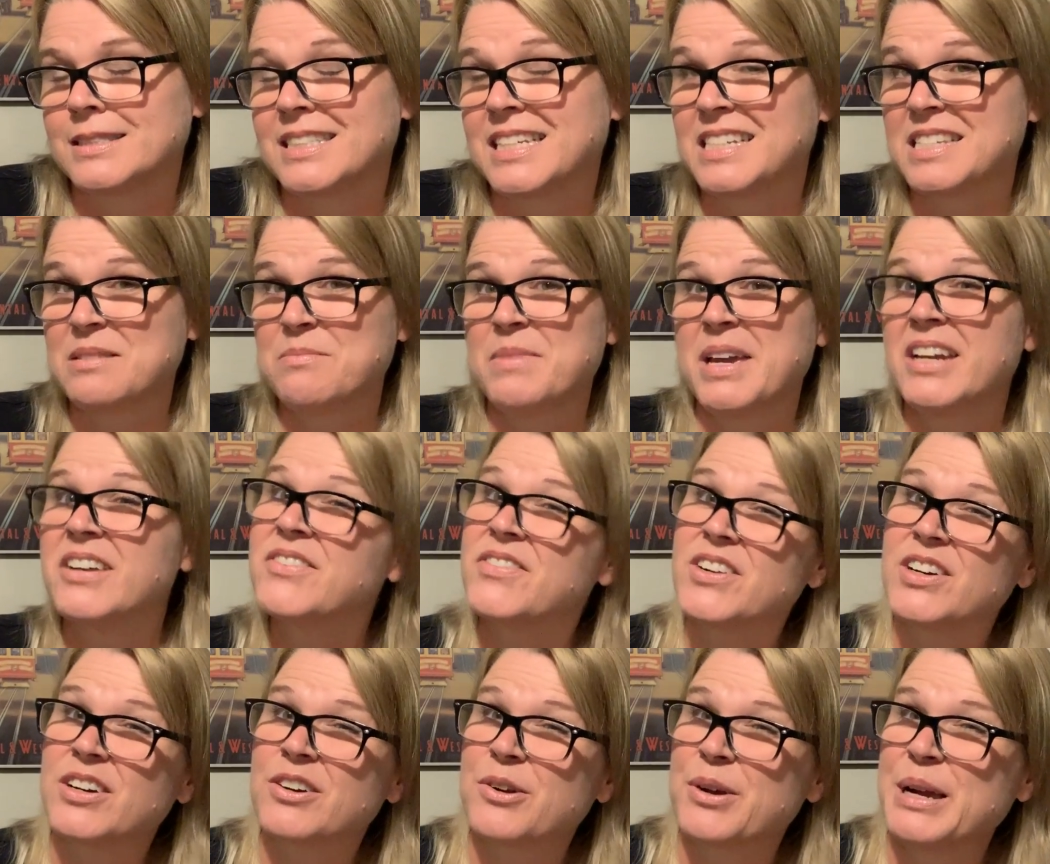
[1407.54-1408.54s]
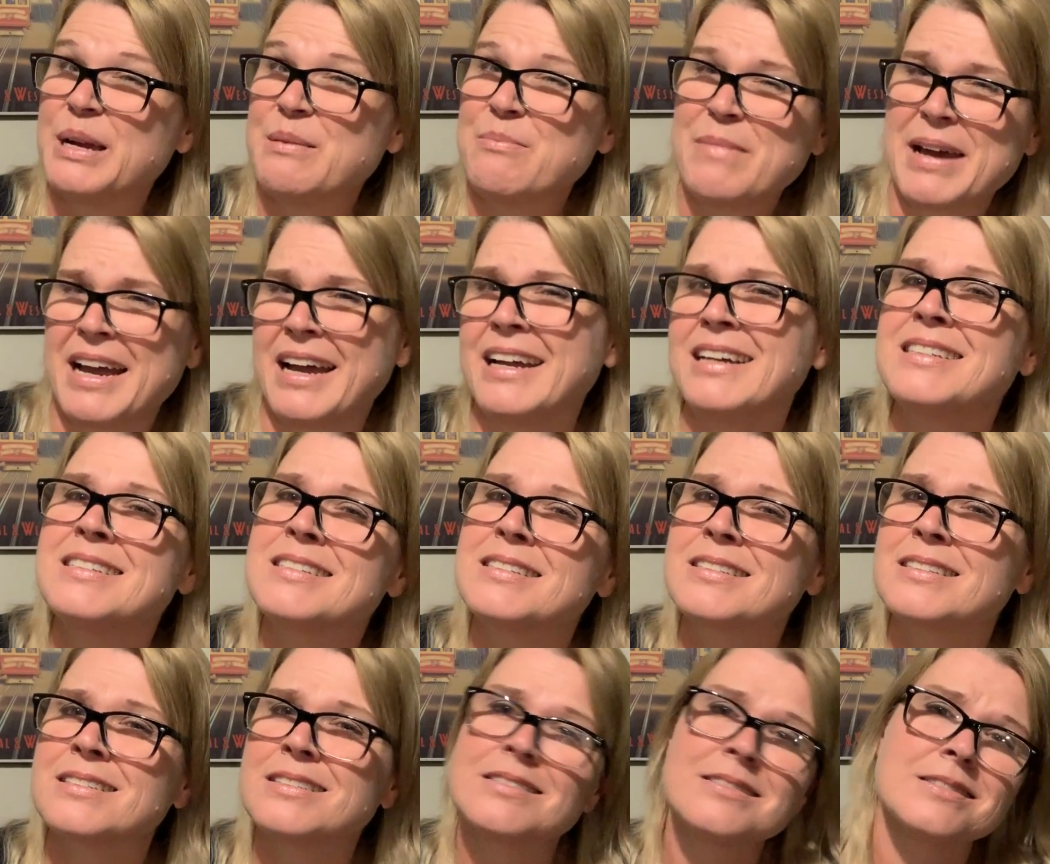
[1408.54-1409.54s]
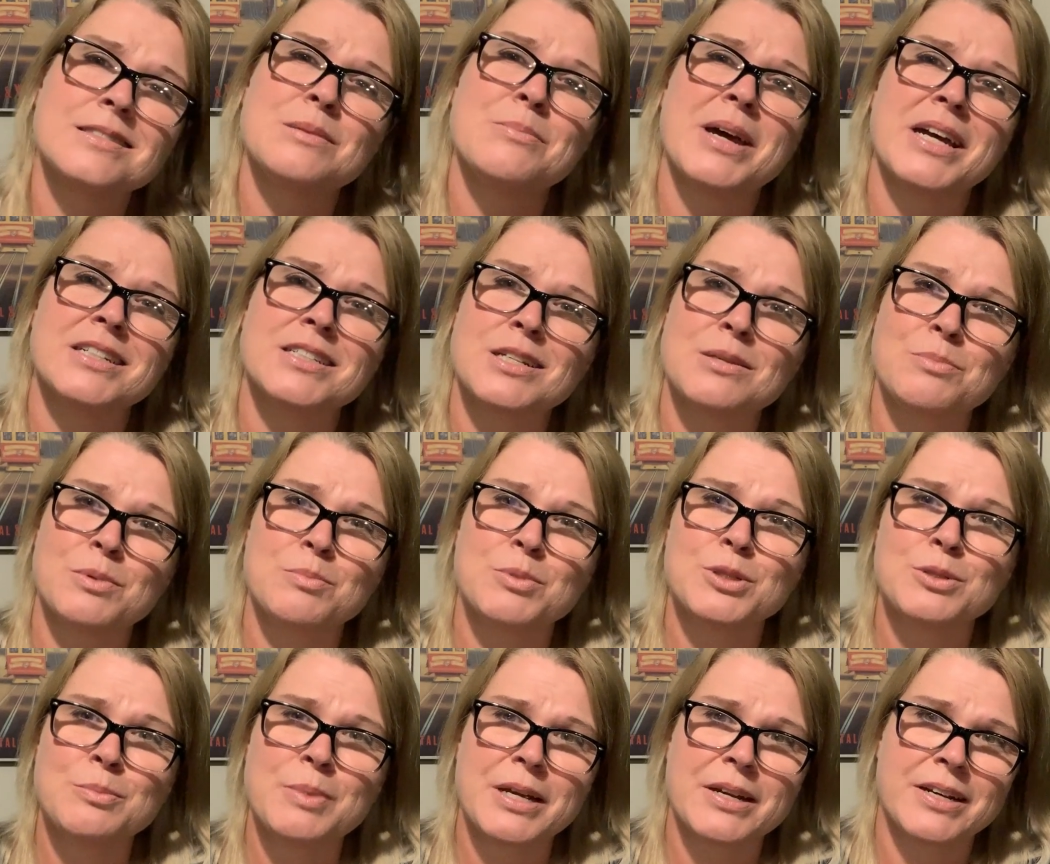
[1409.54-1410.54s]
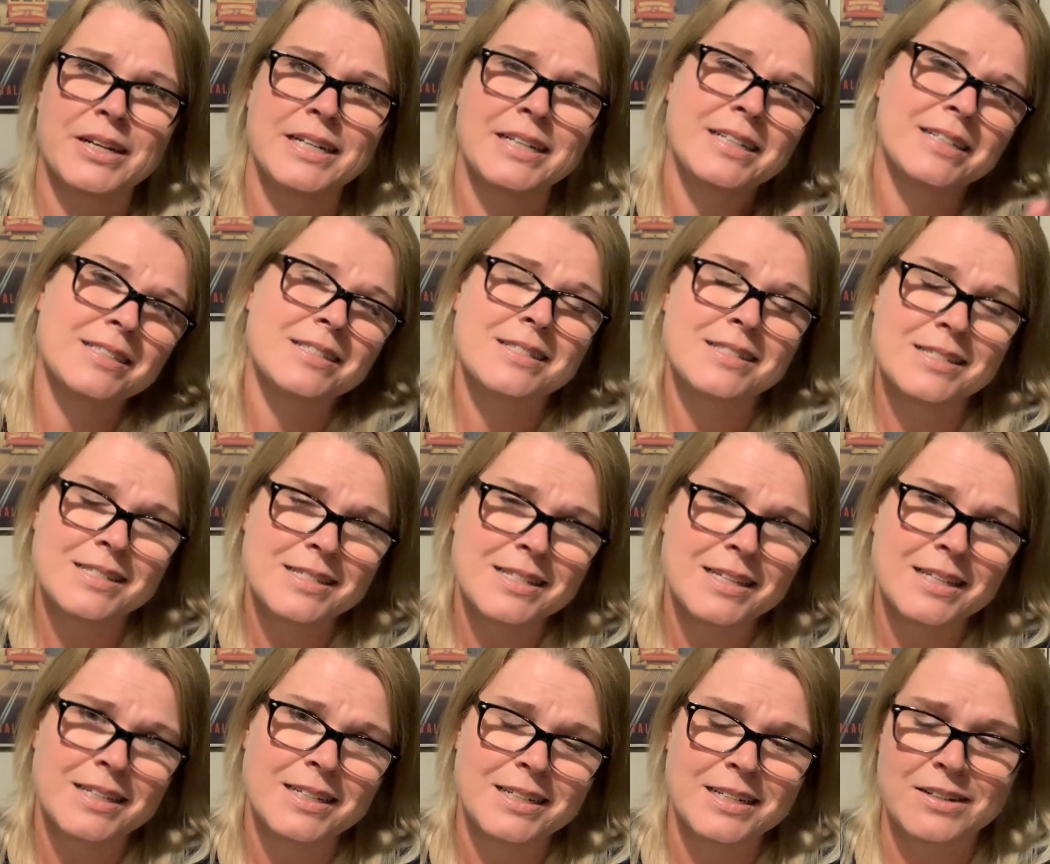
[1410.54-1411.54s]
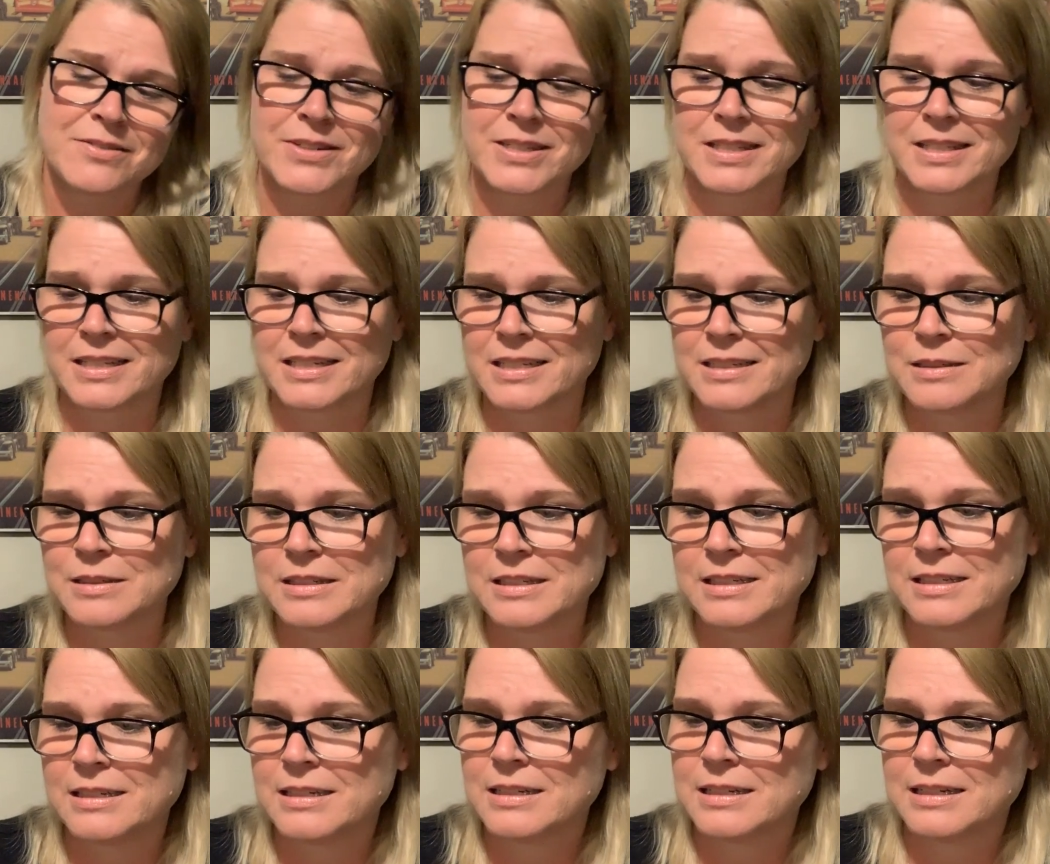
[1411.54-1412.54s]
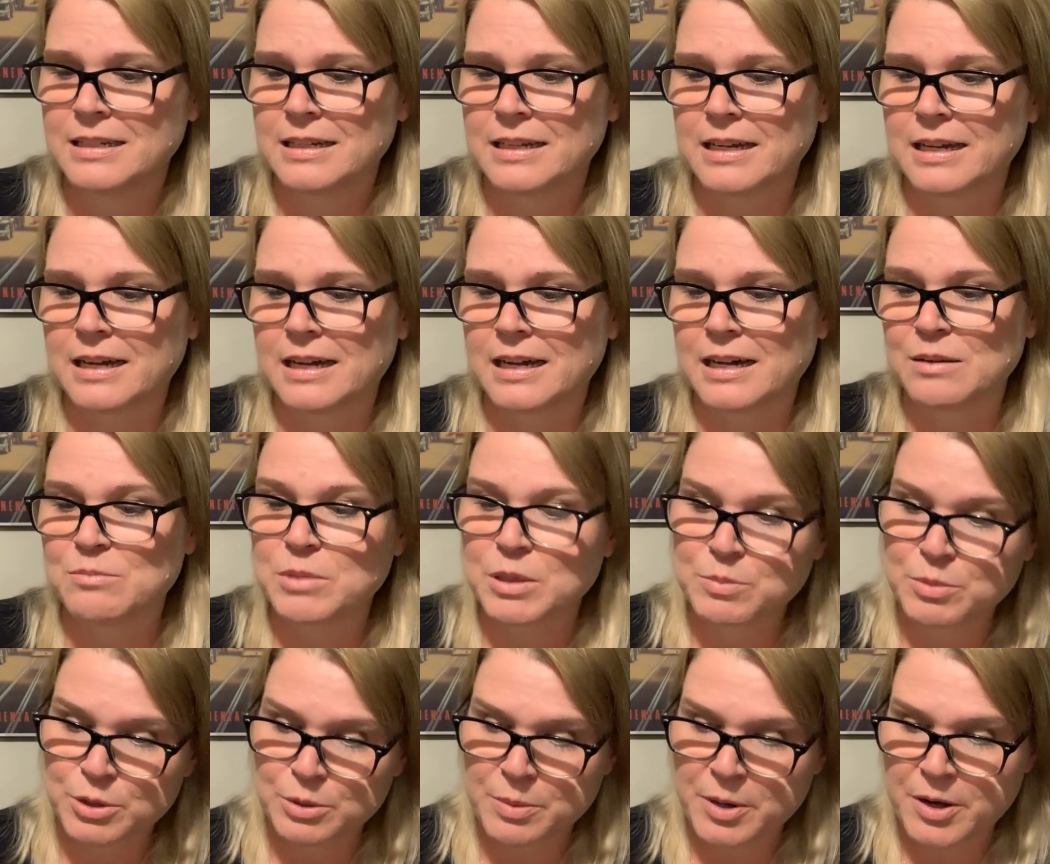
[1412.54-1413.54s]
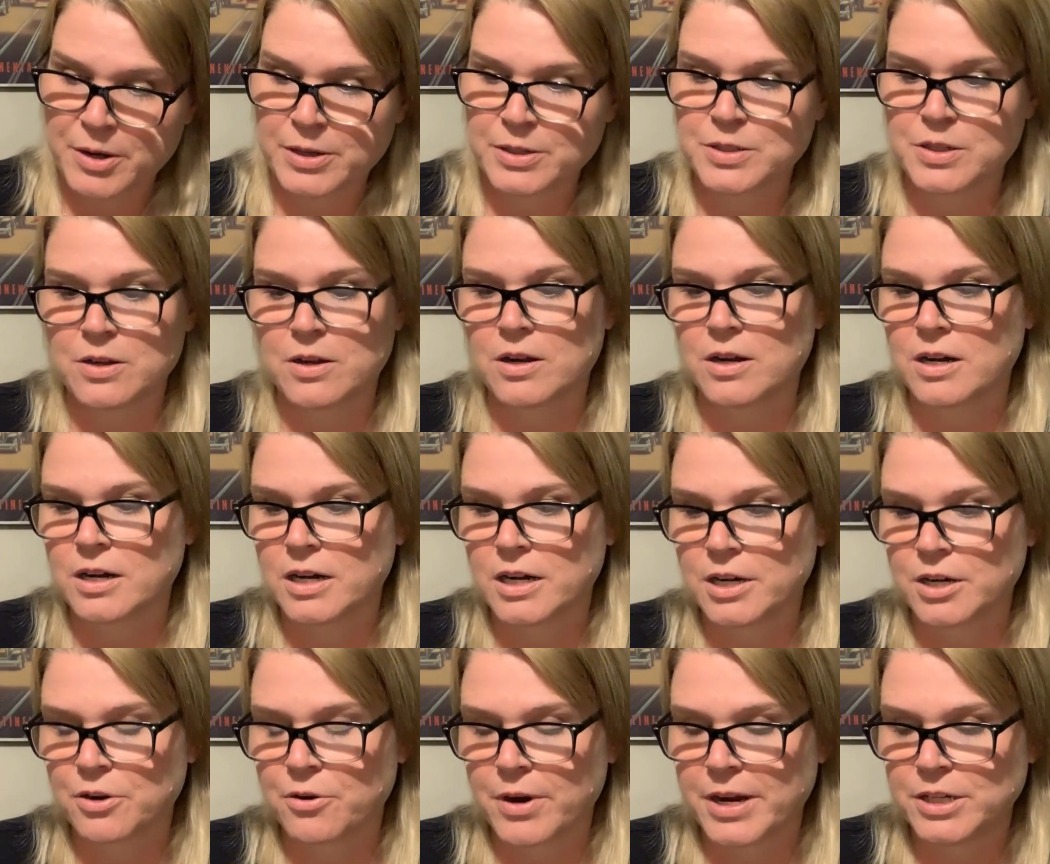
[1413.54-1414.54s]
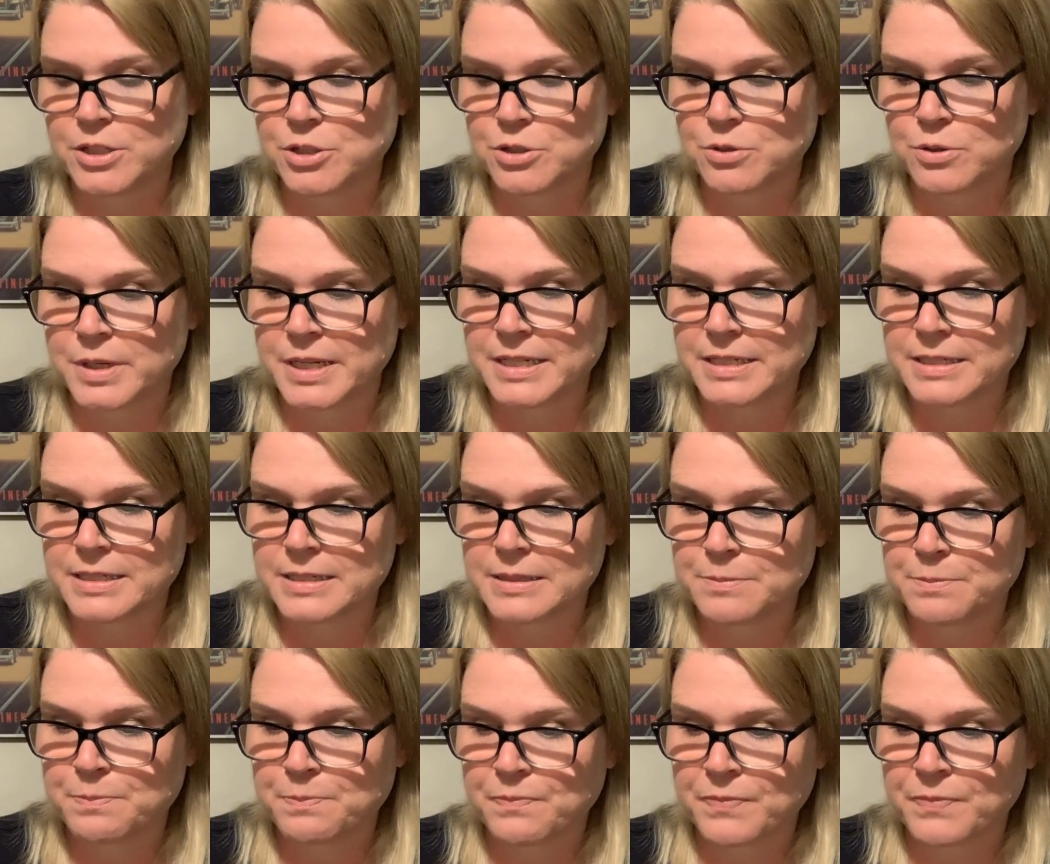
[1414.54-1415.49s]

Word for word: doesn't make for a great mask to mash up a blueberry because of the skin and everything. Um, but blueberries are a great choice.